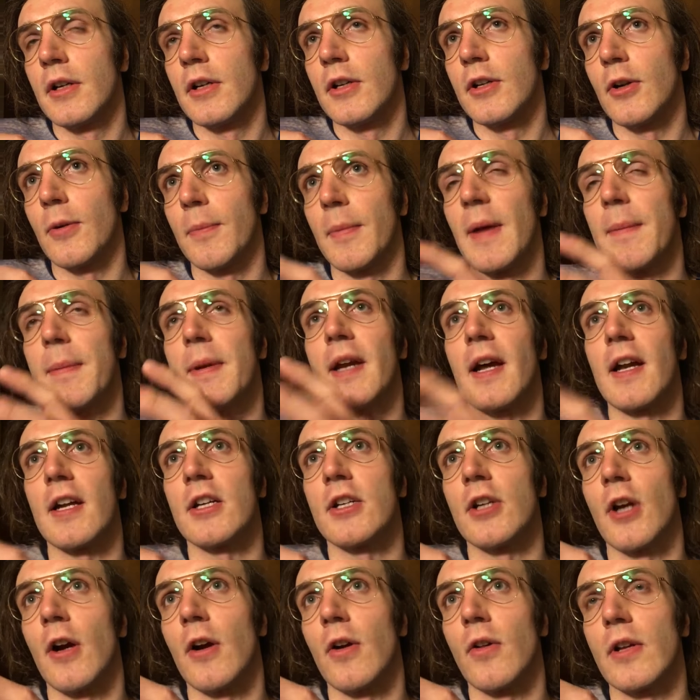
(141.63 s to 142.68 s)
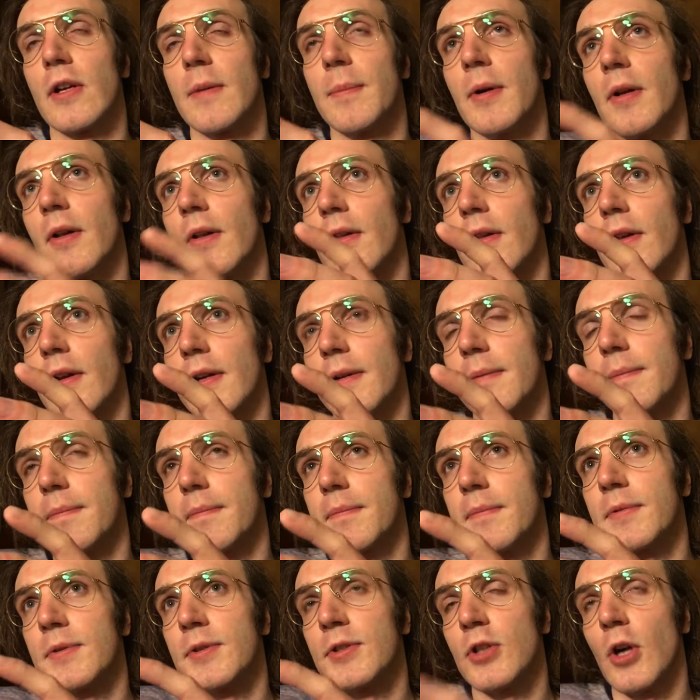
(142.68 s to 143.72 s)
you're maybe not entirely, but like
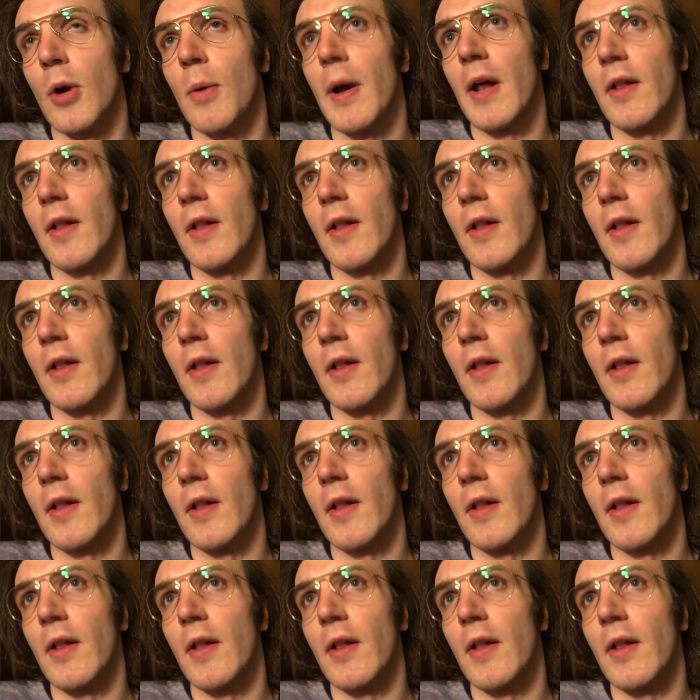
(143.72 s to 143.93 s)
so